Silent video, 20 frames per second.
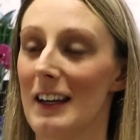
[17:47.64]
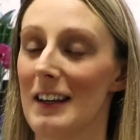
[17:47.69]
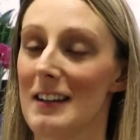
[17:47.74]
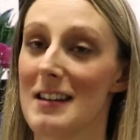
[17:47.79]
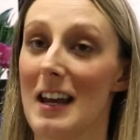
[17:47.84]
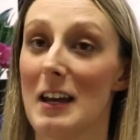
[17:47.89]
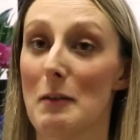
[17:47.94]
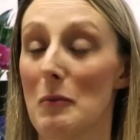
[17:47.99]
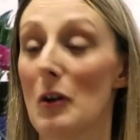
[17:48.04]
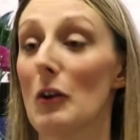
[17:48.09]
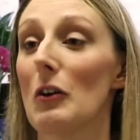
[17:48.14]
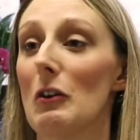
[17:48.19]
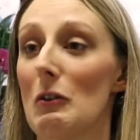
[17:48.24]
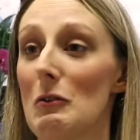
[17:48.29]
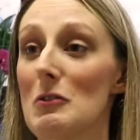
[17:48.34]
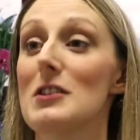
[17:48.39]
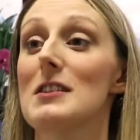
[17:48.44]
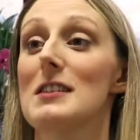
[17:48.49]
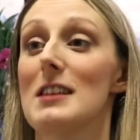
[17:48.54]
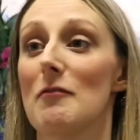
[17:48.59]
take blood
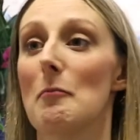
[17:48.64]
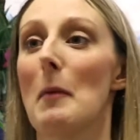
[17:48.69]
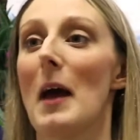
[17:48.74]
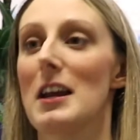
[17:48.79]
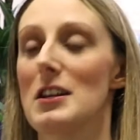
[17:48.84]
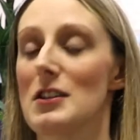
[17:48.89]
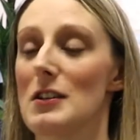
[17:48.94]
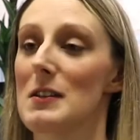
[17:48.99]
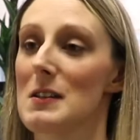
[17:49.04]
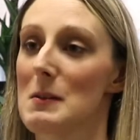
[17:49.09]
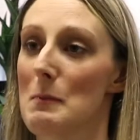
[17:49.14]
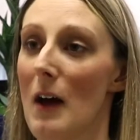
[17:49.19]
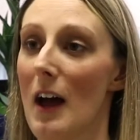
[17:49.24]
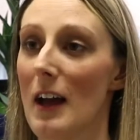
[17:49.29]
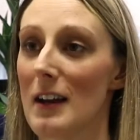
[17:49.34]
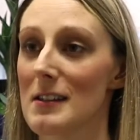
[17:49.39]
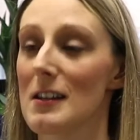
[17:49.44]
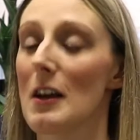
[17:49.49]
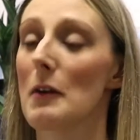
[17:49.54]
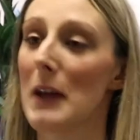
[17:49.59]
cultures if patient
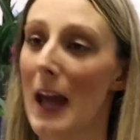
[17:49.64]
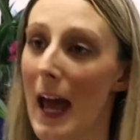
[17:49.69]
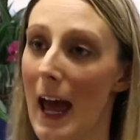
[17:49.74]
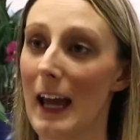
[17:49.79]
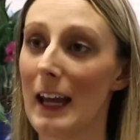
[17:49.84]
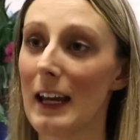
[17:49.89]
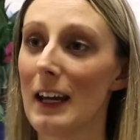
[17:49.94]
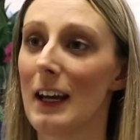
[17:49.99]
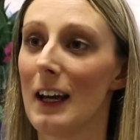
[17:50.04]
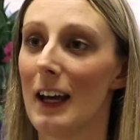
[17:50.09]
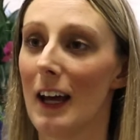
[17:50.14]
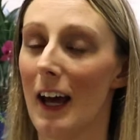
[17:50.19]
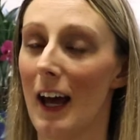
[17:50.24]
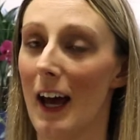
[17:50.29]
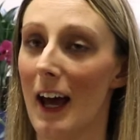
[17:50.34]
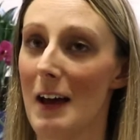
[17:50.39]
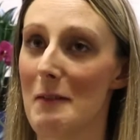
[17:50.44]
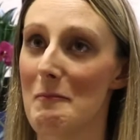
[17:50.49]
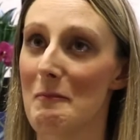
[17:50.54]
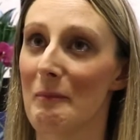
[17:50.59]
spikes. Okay,
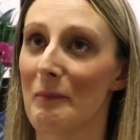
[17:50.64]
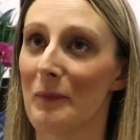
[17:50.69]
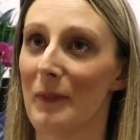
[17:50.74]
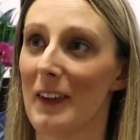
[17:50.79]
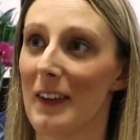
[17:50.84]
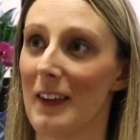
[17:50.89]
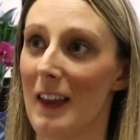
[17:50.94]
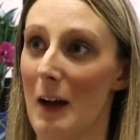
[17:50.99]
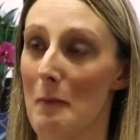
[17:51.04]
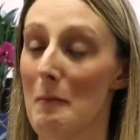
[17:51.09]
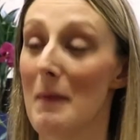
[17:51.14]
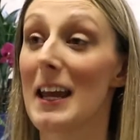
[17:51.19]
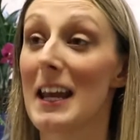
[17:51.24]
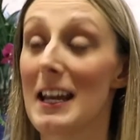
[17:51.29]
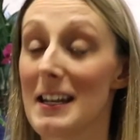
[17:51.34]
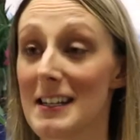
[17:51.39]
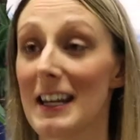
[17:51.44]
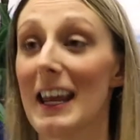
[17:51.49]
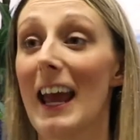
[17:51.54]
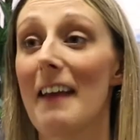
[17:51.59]
that may
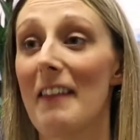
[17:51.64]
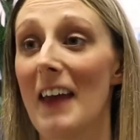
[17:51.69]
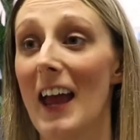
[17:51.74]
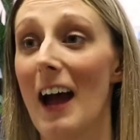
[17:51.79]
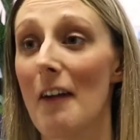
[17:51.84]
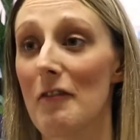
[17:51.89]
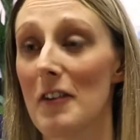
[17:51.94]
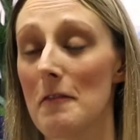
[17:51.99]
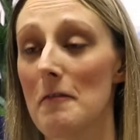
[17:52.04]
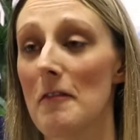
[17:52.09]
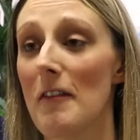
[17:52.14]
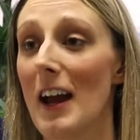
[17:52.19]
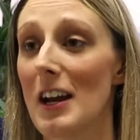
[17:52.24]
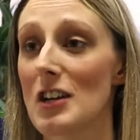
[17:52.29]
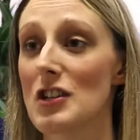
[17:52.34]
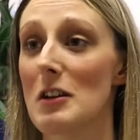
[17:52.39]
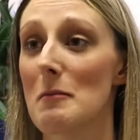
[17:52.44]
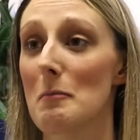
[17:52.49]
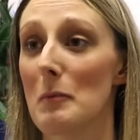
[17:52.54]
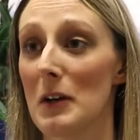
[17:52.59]
indicate they have an
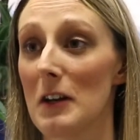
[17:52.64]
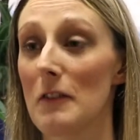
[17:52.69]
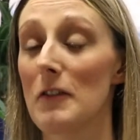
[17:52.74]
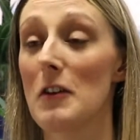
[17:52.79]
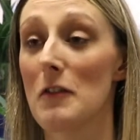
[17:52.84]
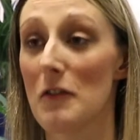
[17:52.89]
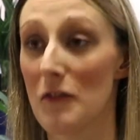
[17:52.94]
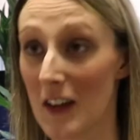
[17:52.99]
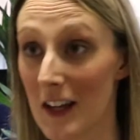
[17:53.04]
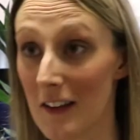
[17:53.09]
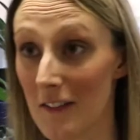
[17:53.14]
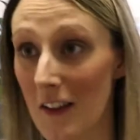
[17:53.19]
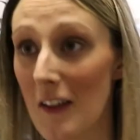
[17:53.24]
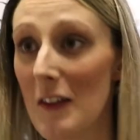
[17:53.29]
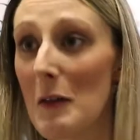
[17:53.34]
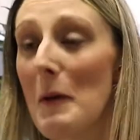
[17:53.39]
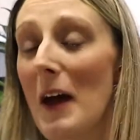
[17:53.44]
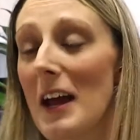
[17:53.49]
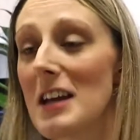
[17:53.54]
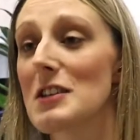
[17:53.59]
infection, but if you think that
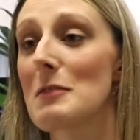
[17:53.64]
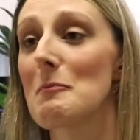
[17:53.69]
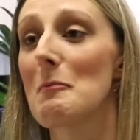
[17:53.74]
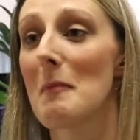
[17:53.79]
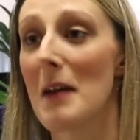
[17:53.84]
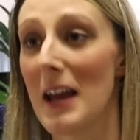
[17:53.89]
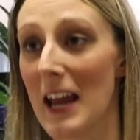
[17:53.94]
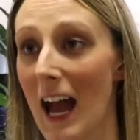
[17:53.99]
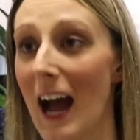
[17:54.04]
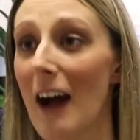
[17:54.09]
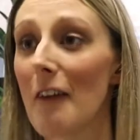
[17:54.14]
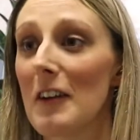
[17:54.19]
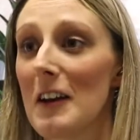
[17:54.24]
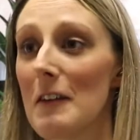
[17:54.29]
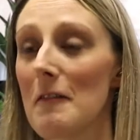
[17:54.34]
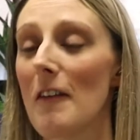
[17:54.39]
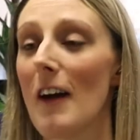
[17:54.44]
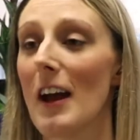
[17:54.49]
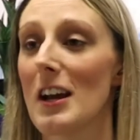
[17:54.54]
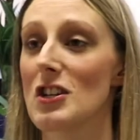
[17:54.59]
the patient may have an
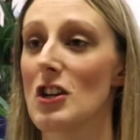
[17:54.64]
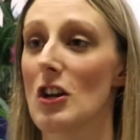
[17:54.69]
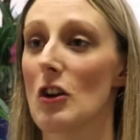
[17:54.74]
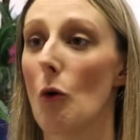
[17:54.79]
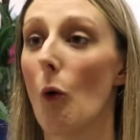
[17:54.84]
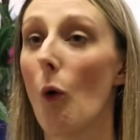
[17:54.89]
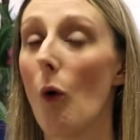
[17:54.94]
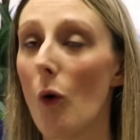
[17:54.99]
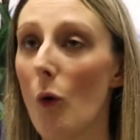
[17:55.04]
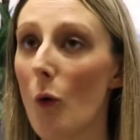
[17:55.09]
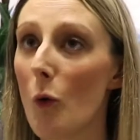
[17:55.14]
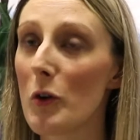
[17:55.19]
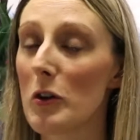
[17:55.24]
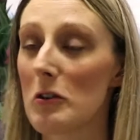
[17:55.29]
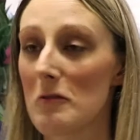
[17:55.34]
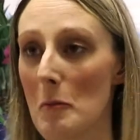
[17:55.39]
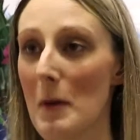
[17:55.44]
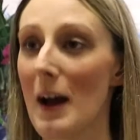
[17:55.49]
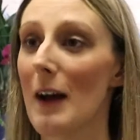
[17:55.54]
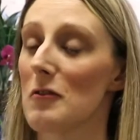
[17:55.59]
infection or
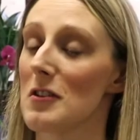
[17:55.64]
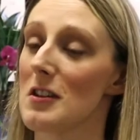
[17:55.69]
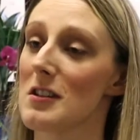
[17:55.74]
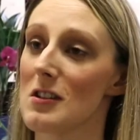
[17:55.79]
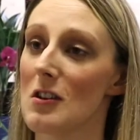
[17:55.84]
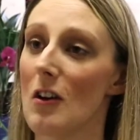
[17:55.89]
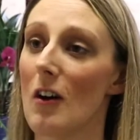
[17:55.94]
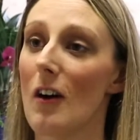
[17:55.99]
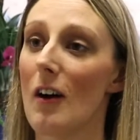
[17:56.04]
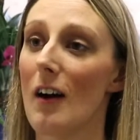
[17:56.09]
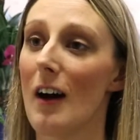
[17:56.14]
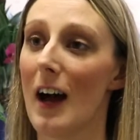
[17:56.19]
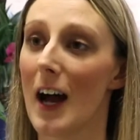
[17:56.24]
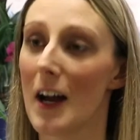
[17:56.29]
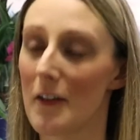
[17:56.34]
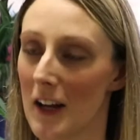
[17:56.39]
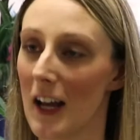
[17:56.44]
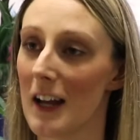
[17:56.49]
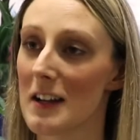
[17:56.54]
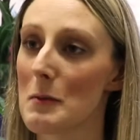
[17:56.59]
you're about to start
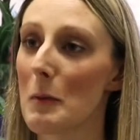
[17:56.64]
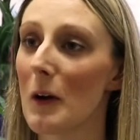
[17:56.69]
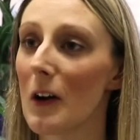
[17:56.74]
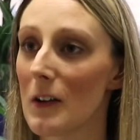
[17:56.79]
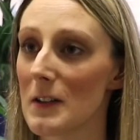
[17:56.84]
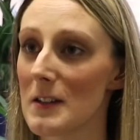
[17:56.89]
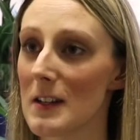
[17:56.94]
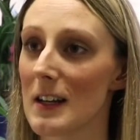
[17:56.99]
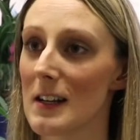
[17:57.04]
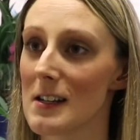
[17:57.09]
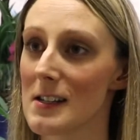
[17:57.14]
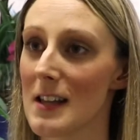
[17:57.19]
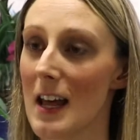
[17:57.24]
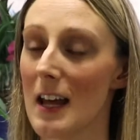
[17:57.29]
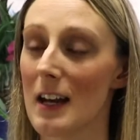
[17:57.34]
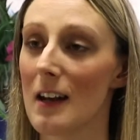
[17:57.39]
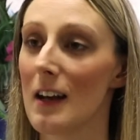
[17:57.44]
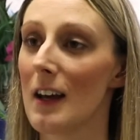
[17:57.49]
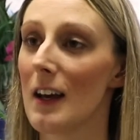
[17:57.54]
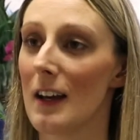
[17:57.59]
IV antibiotics,
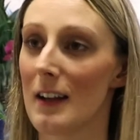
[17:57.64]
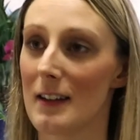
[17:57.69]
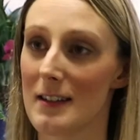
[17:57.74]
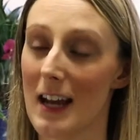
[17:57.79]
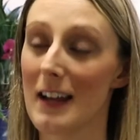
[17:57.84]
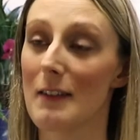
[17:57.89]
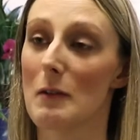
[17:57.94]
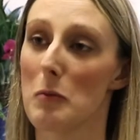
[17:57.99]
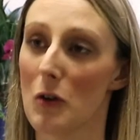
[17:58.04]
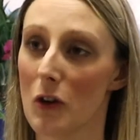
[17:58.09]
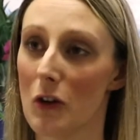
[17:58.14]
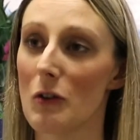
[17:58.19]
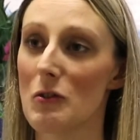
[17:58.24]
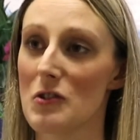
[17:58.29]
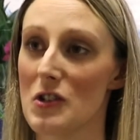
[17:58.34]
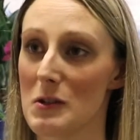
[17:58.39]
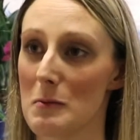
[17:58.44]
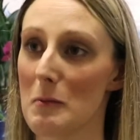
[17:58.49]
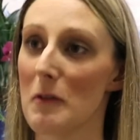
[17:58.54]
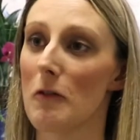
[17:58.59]
then take the blood
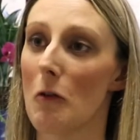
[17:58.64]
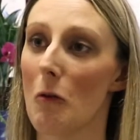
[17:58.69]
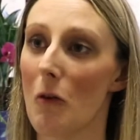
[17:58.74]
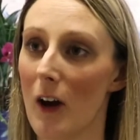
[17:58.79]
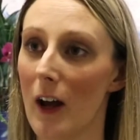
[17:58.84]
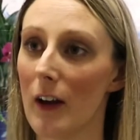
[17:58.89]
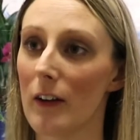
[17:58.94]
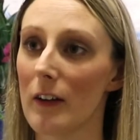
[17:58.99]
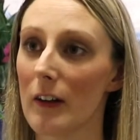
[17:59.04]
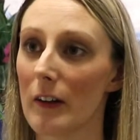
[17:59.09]
cultures beforehand.